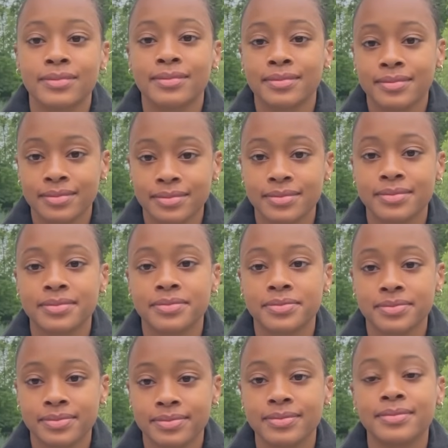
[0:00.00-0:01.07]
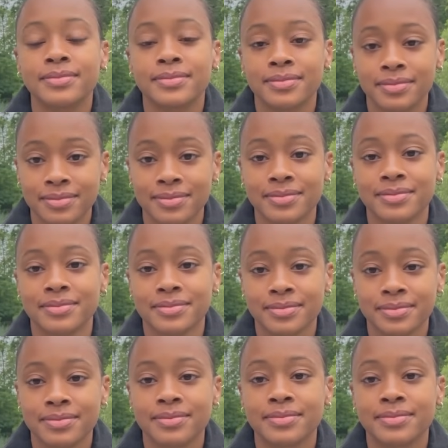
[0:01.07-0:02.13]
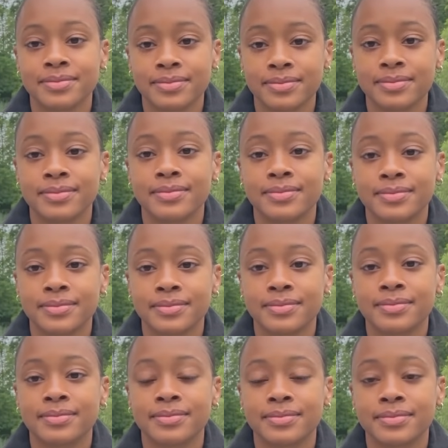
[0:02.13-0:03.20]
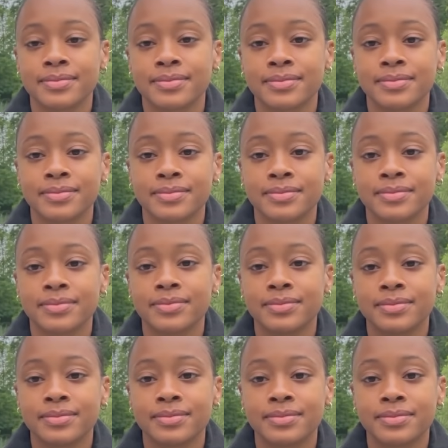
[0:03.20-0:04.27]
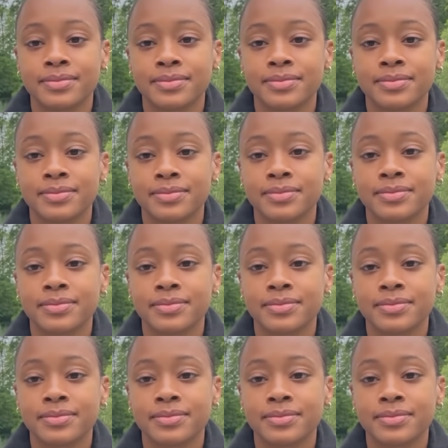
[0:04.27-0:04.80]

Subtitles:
(not speaking)